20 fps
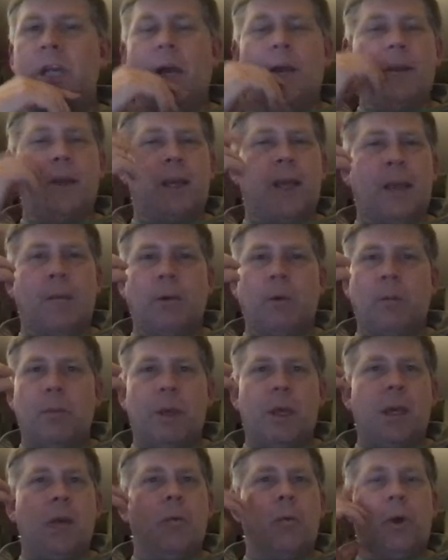how they came to
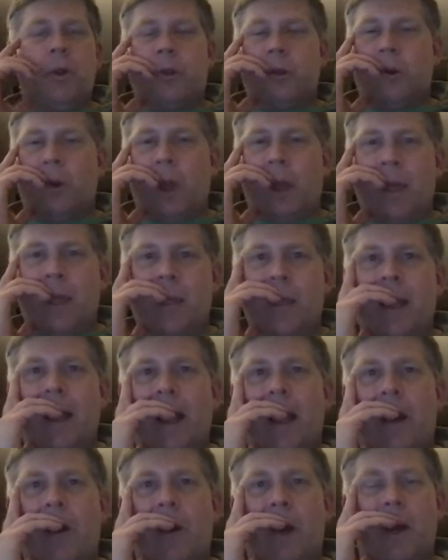be, what they're like
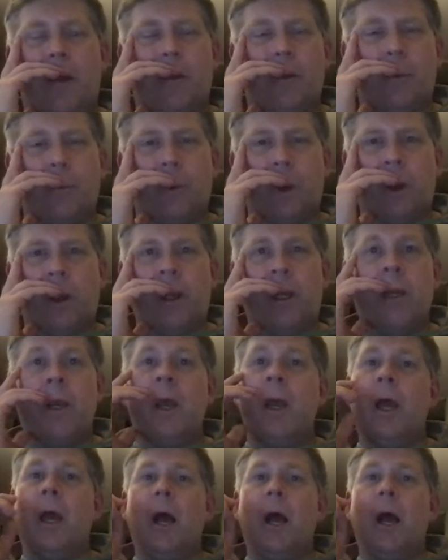now, how they're running.